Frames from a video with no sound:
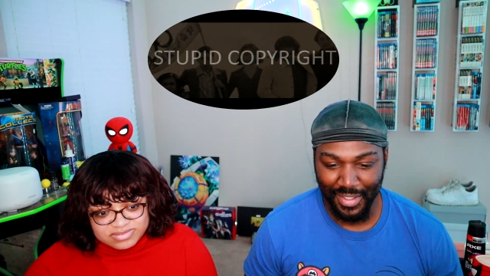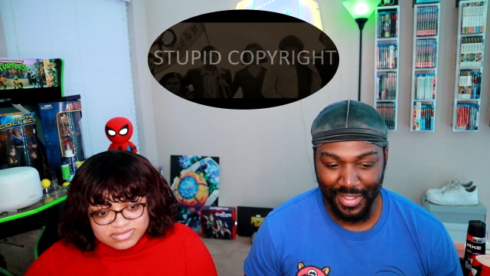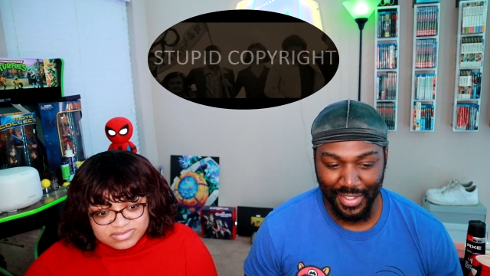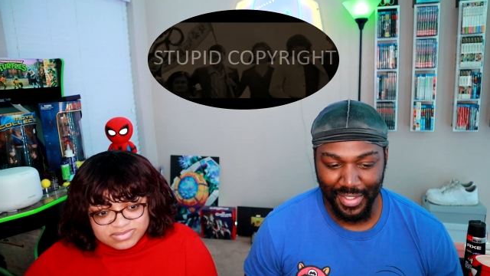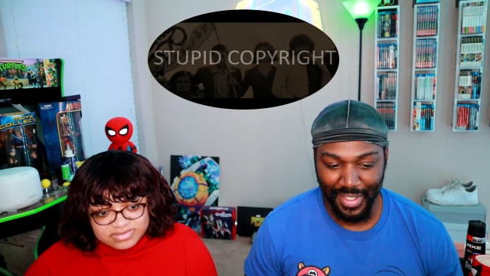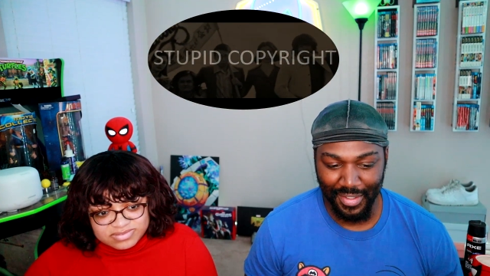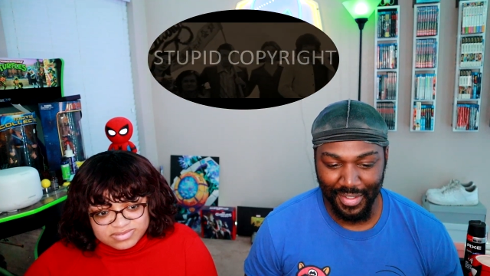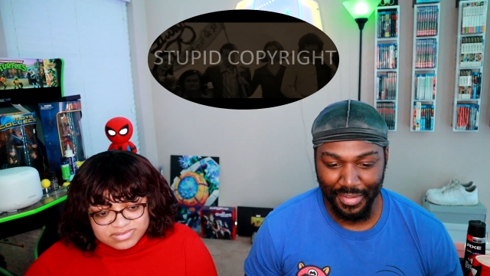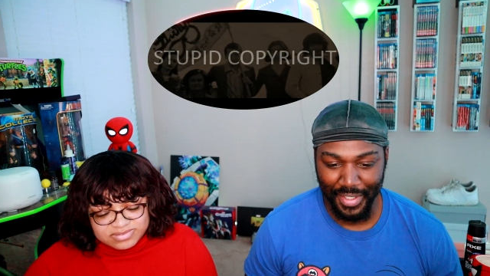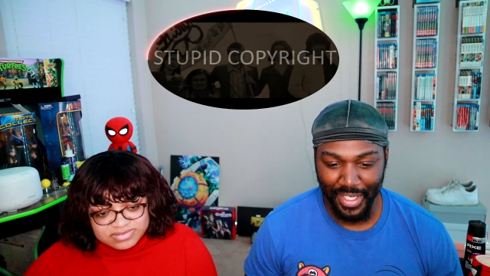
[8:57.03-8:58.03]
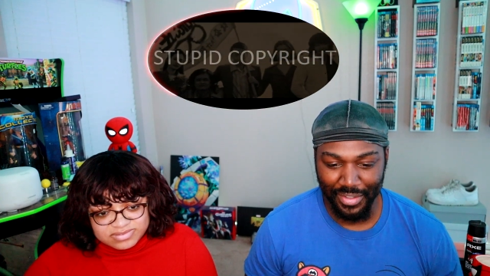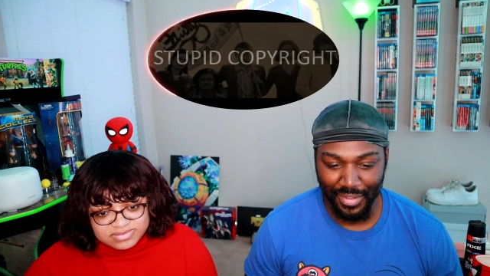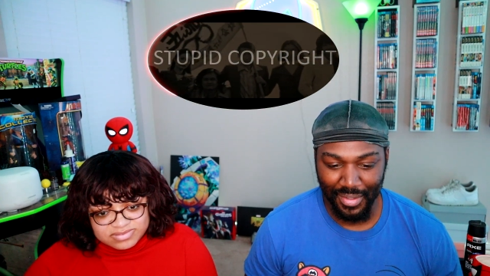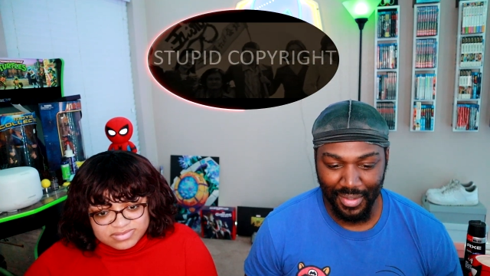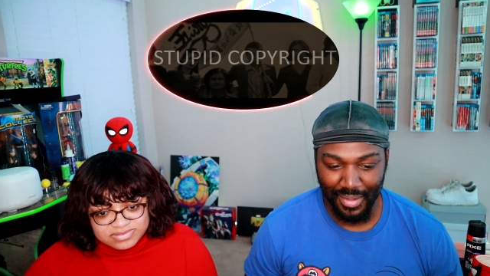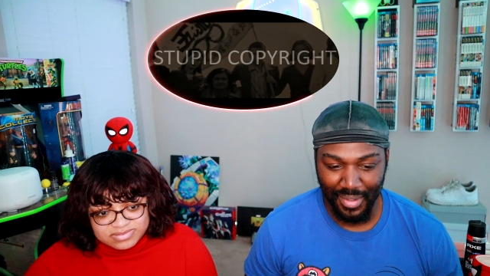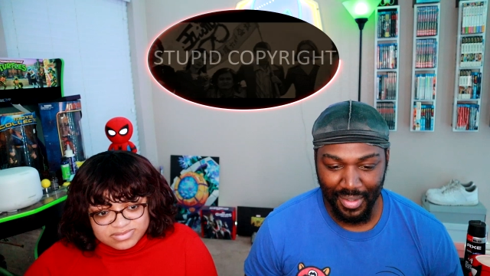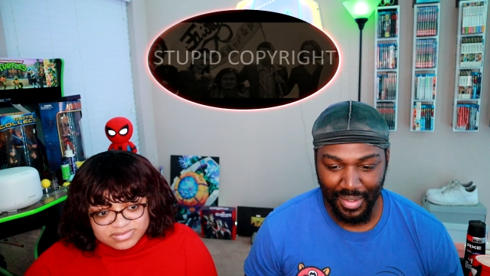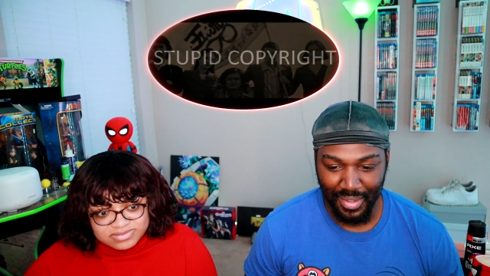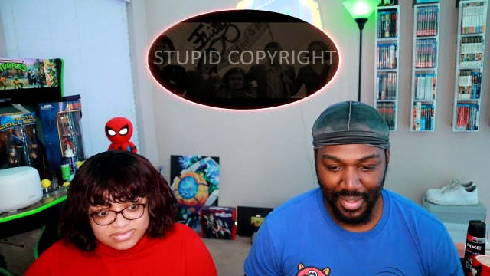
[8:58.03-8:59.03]
Speaker 1: Because it just sounds so natural.
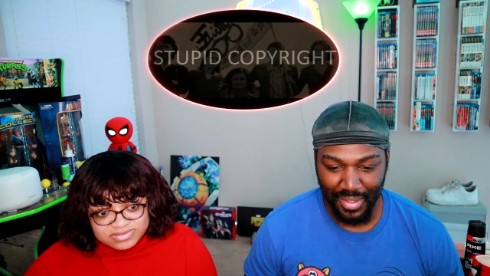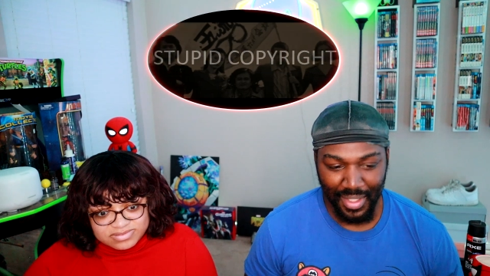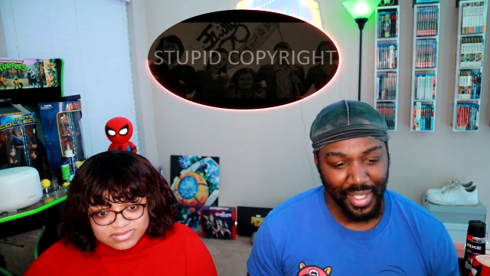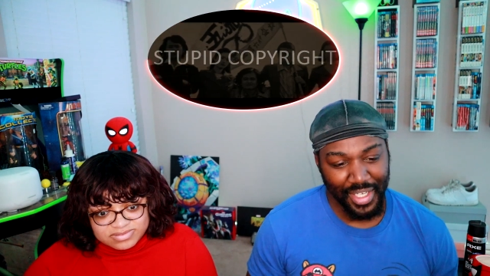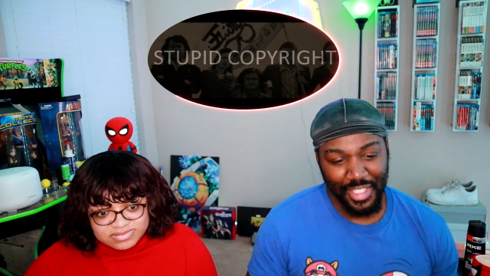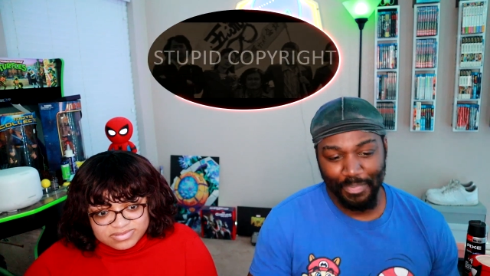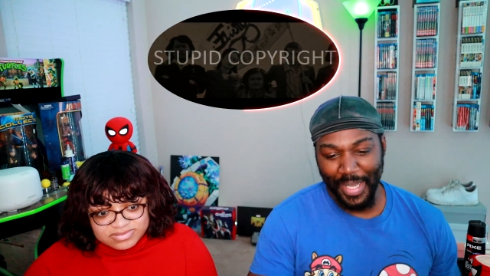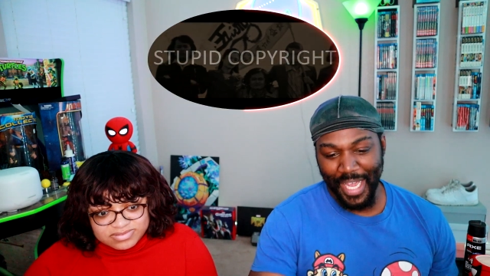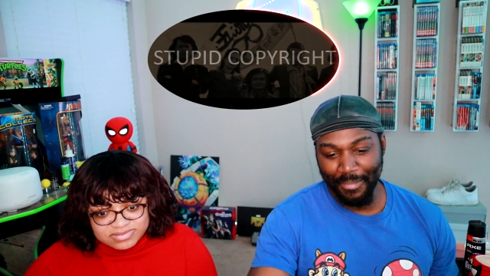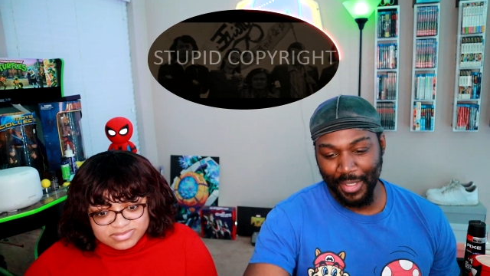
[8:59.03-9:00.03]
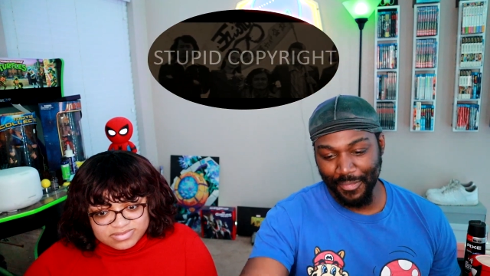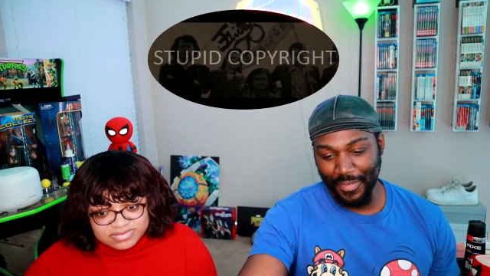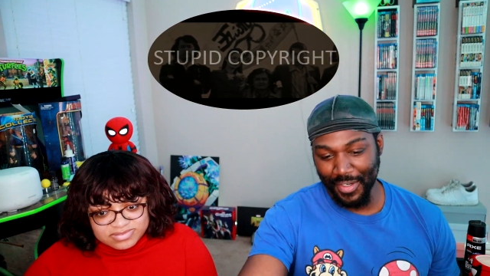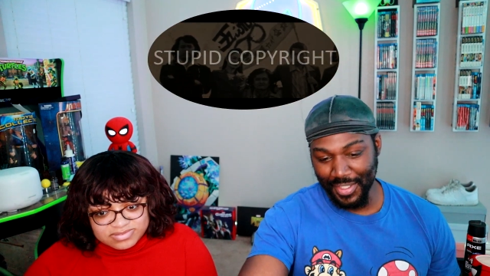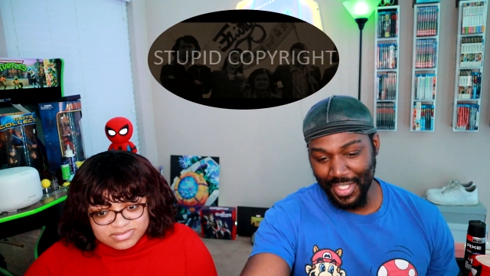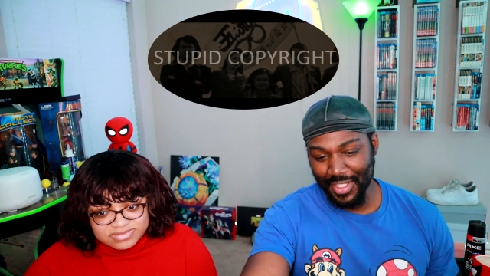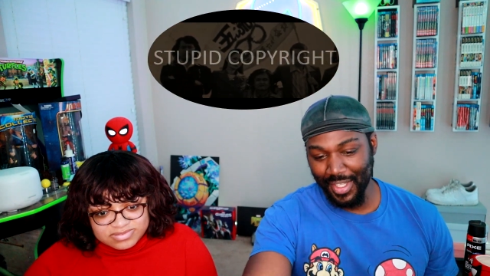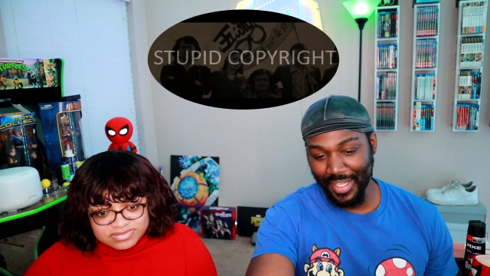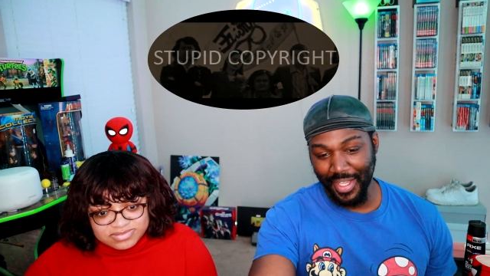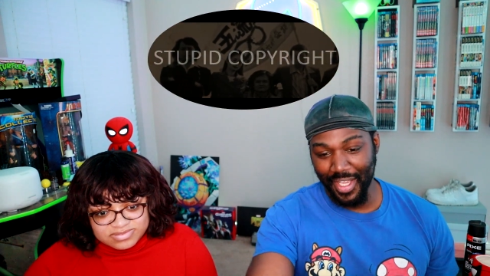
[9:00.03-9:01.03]
See, look at these bad motherfuckers. These look
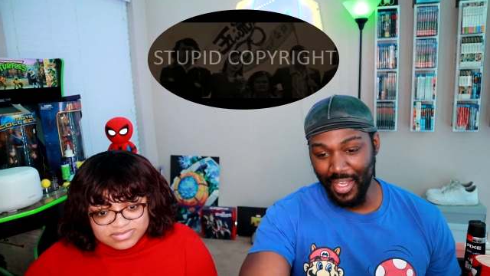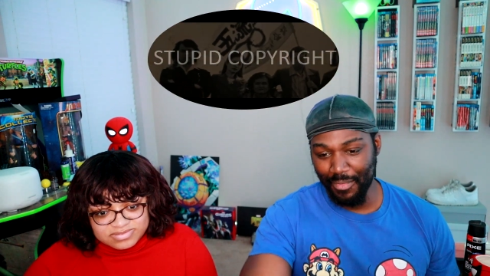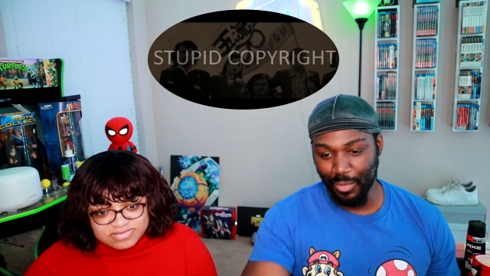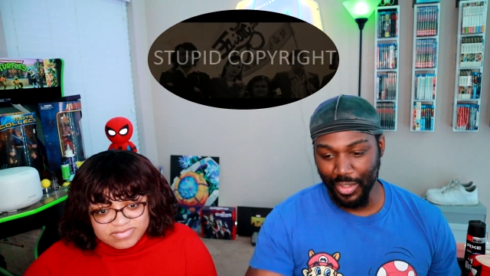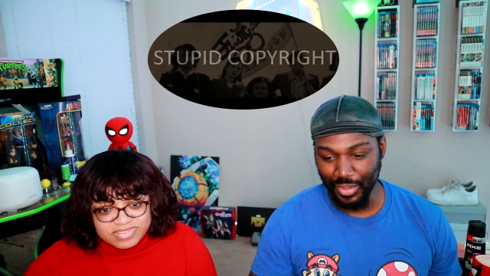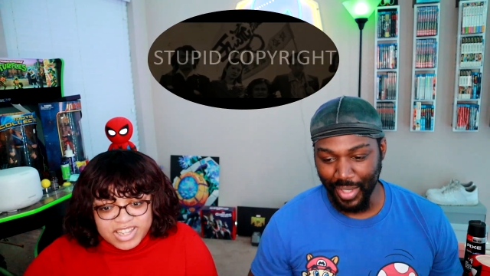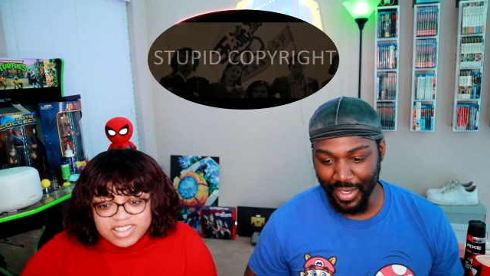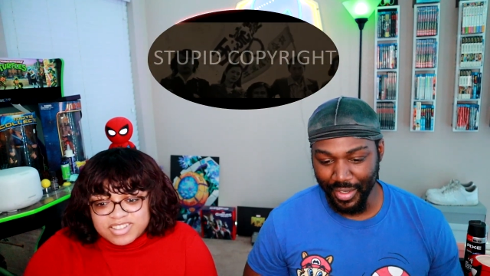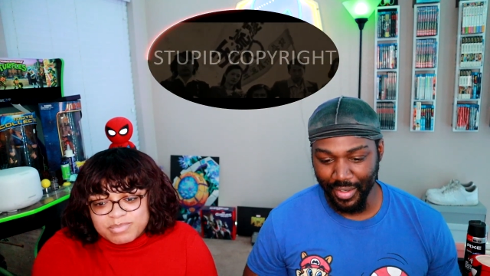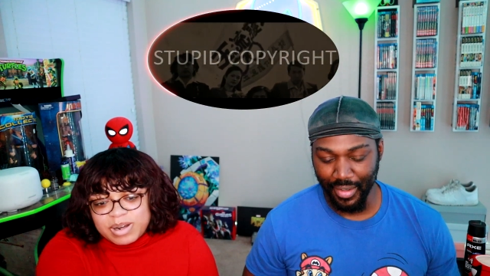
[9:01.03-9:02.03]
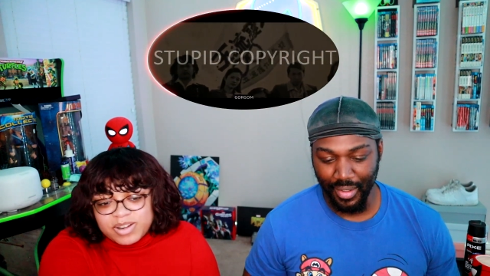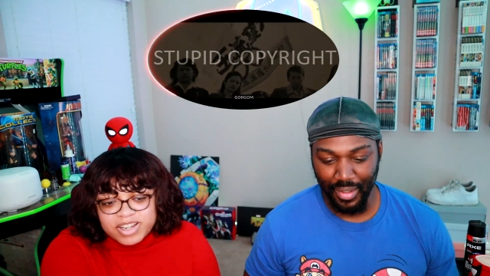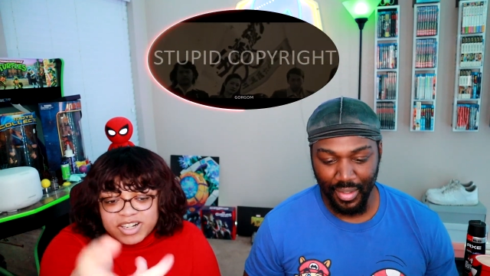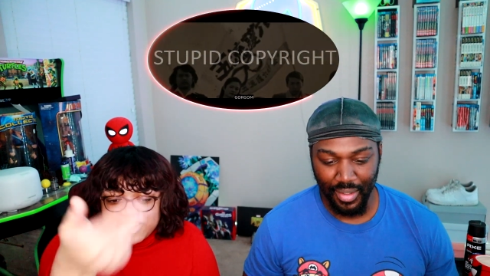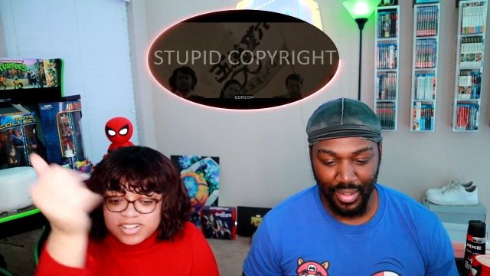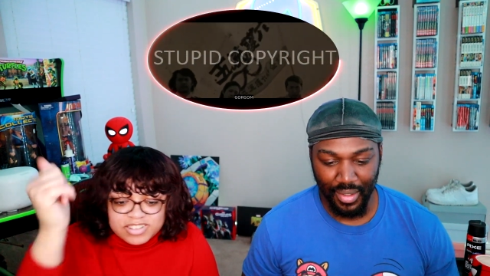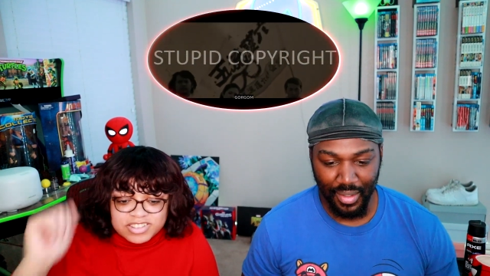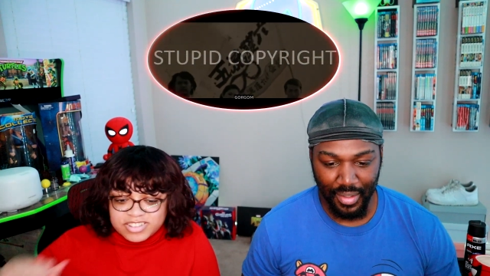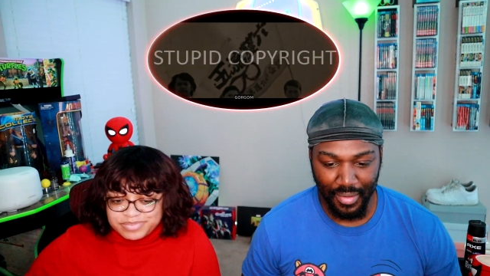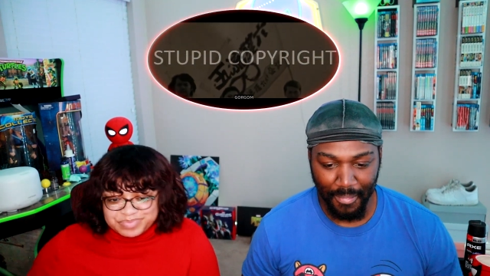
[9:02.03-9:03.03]
like the evil ones right they look here. All
Speaker 2: head and
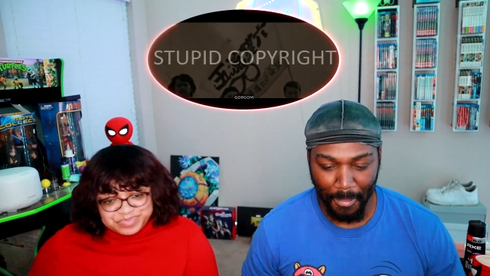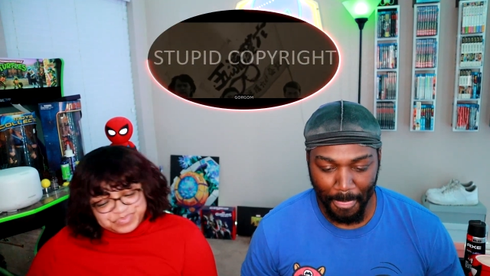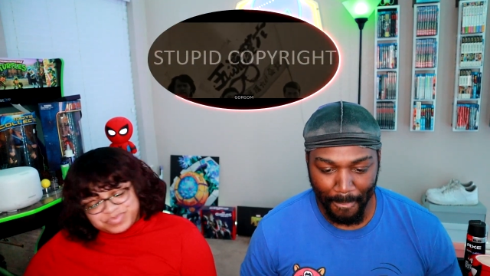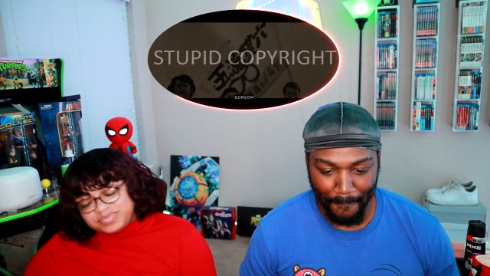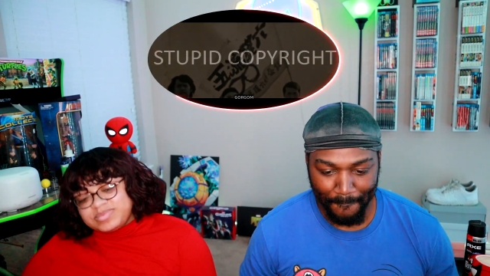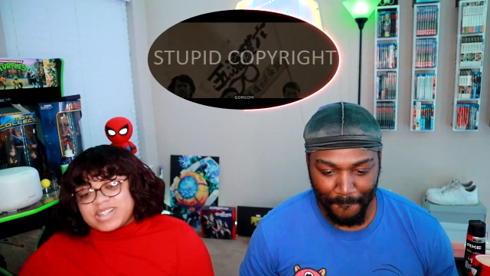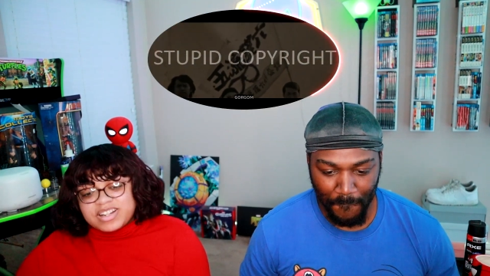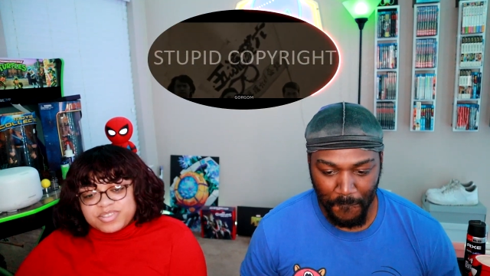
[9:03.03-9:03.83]
ugly. Mm, I